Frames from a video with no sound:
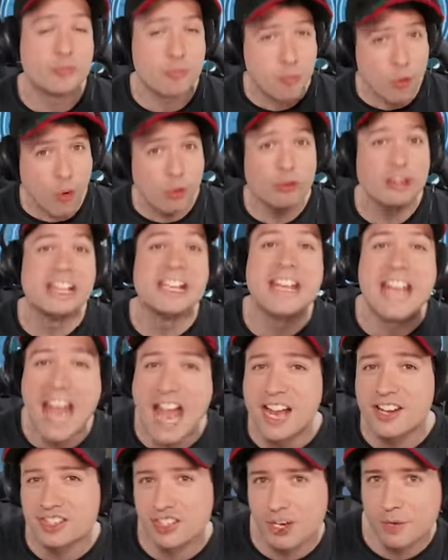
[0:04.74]
trolling
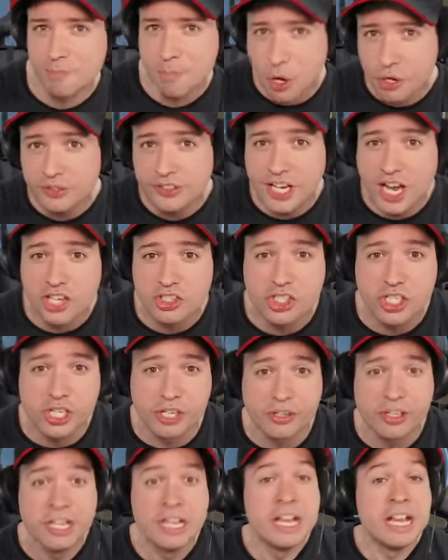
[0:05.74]
action montage
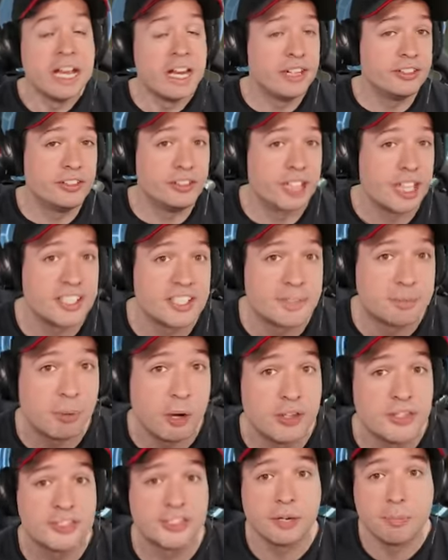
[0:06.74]
here in today's
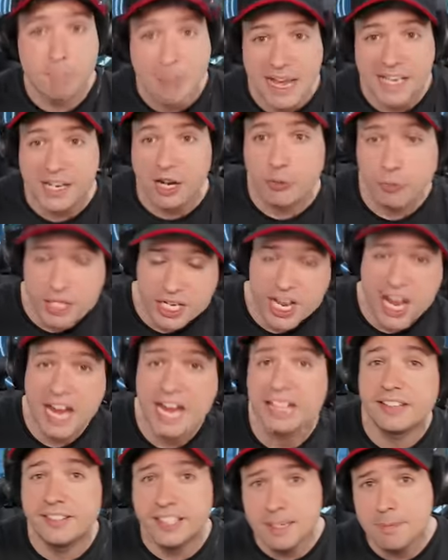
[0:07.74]
sponsor, Mech Arena,
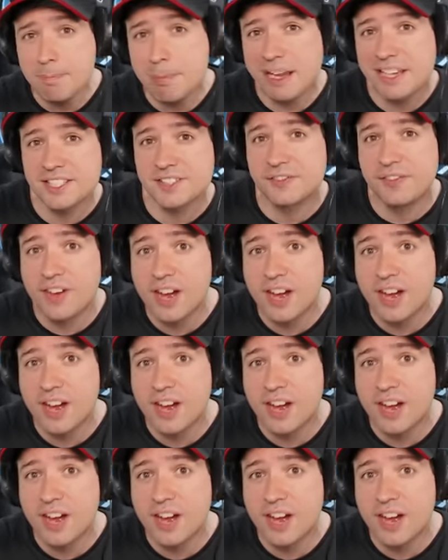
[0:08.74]
a team-based